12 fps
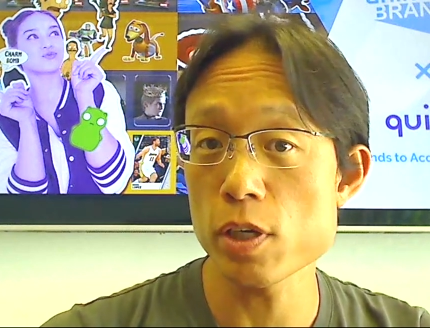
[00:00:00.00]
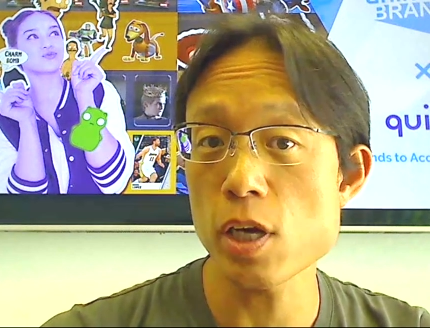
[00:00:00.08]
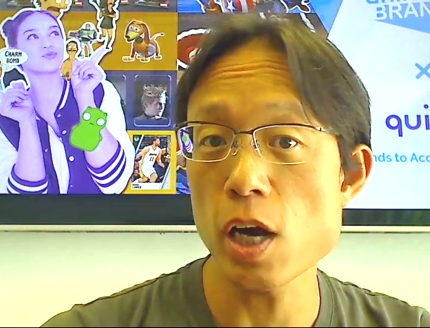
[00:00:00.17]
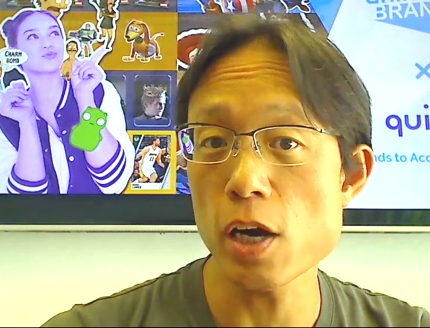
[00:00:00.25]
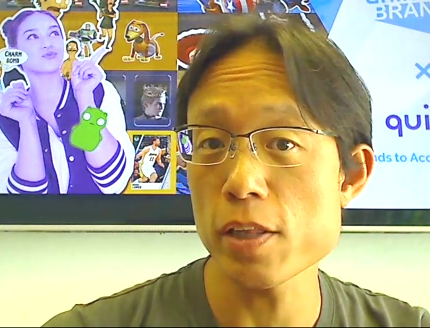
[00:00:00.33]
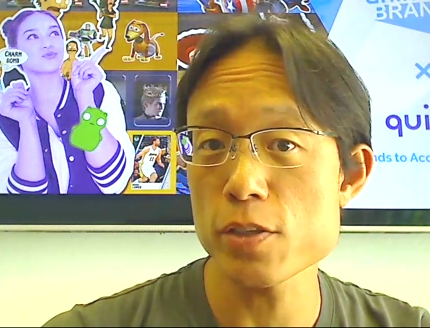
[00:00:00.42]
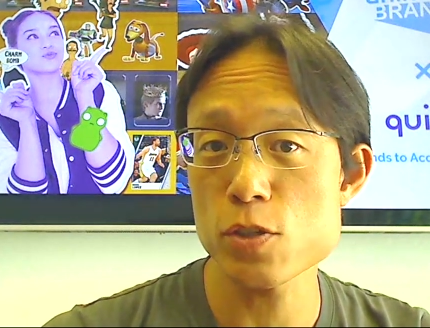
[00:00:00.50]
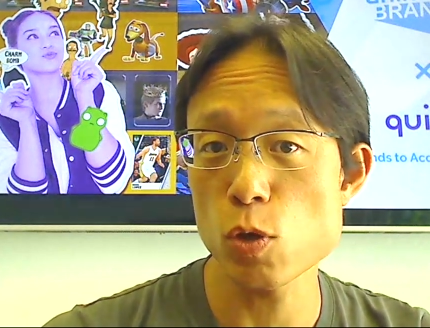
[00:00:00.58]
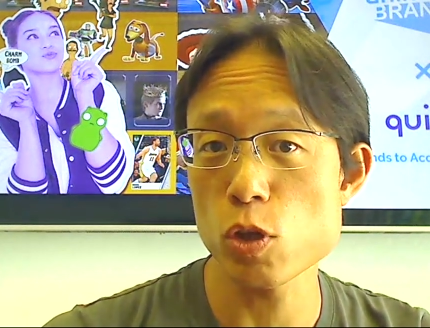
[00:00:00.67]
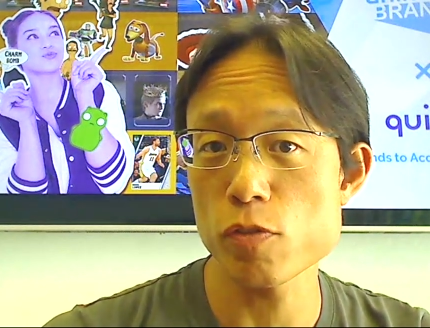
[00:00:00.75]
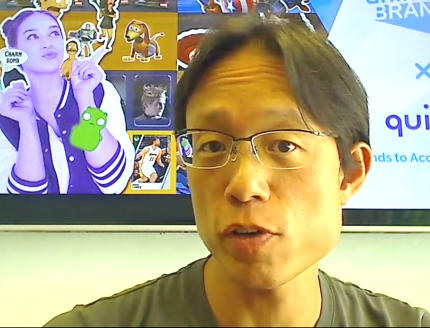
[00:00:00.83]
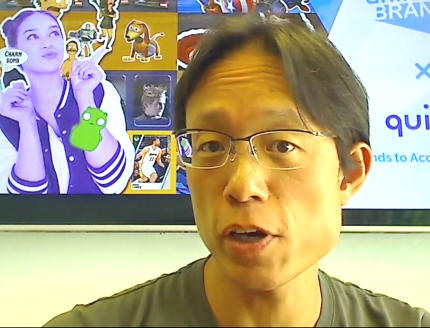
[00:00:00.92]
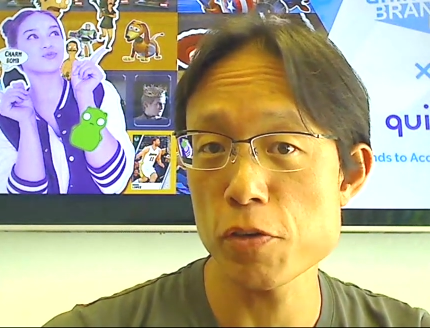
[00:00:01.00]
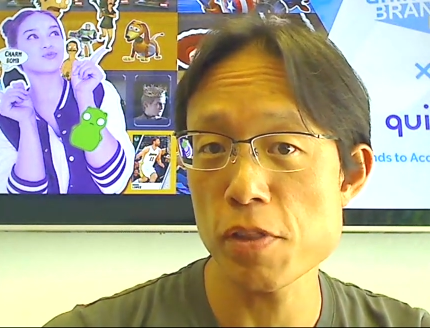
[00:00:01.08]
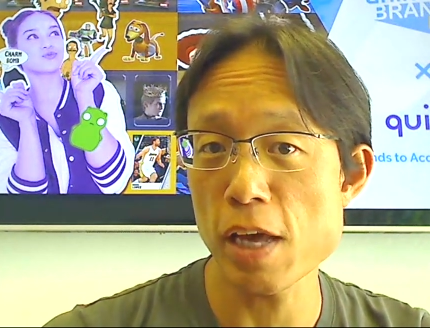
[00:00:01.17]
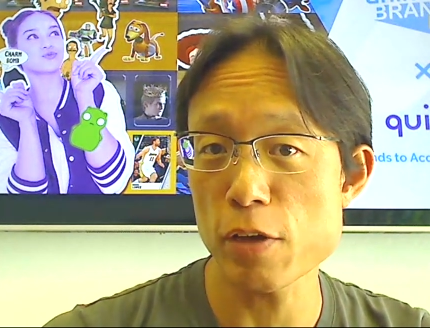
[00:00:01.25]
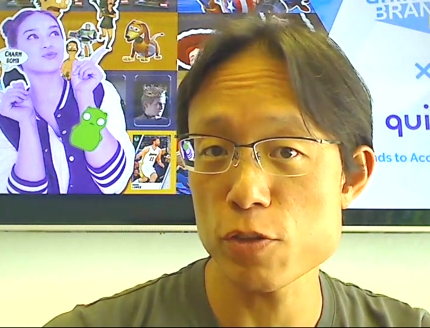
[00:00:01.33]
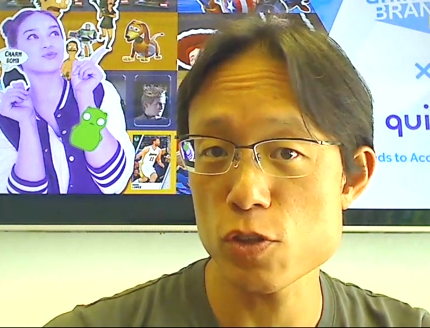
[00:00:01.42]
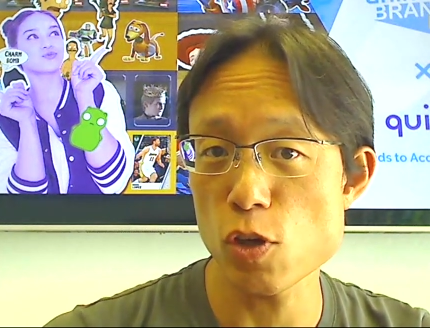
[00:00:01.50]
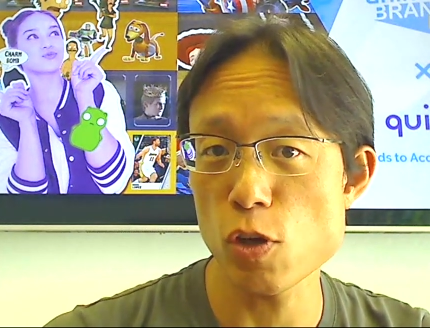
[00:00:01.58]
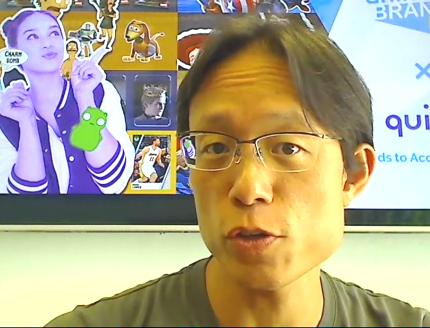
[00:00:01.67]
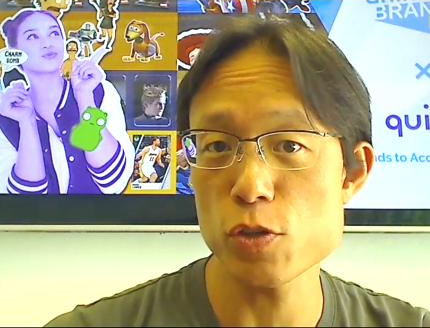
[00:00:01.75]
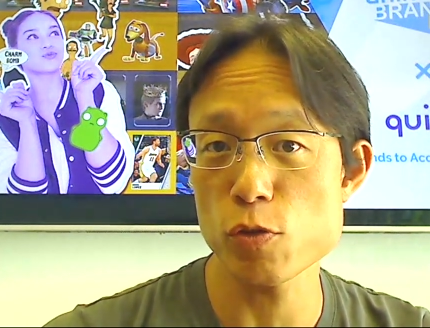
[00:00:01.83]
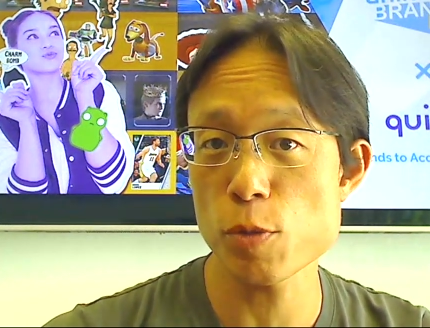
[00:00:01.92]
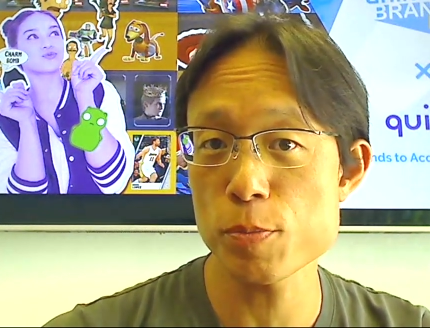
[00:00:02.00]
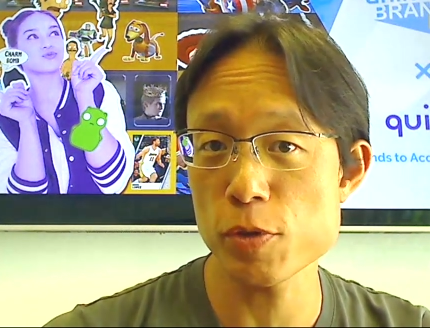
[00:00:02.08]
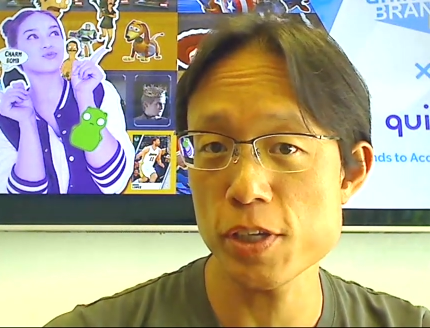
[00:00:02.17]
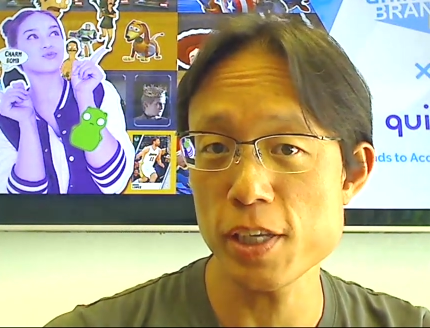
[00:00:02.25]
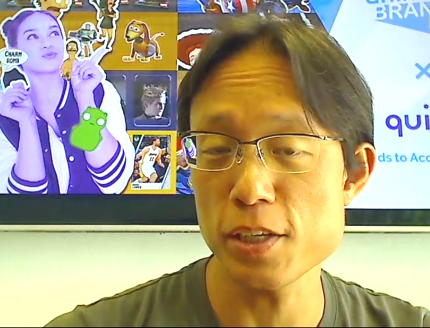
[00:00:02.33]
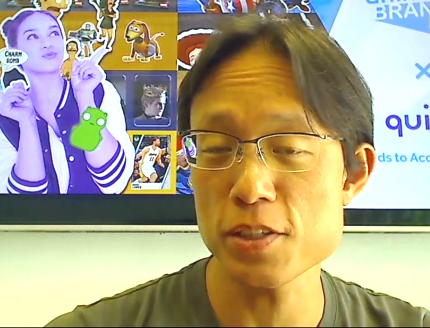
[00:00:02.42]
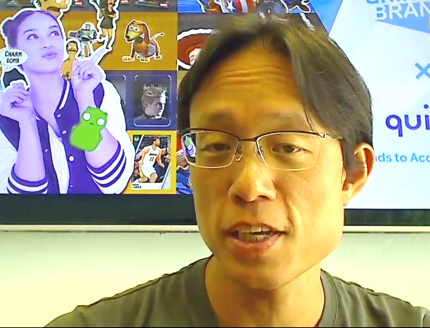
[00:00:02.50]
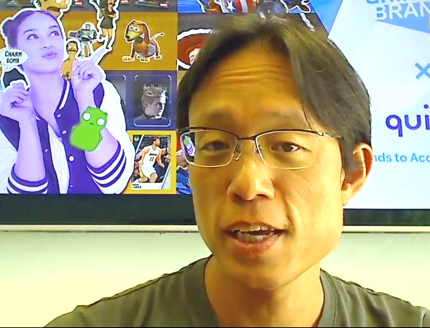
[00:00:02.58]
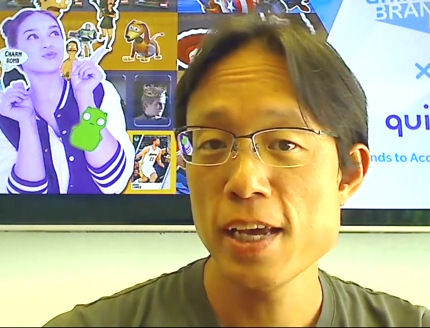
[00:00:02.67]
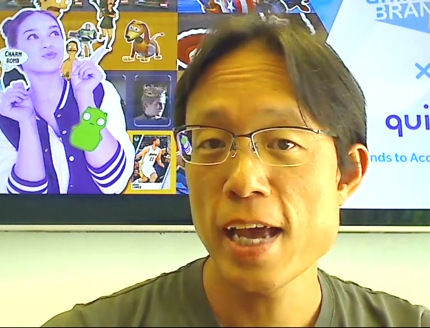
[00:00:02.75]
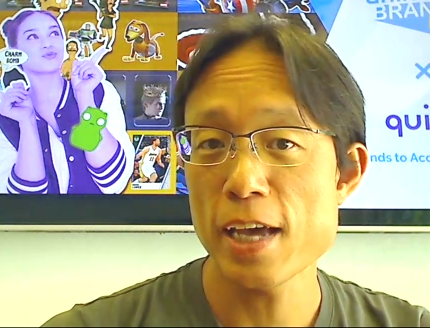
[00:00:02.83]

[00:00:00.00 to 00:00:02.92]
Speaker 1: One car that sold over $100,000 or CryptoKitties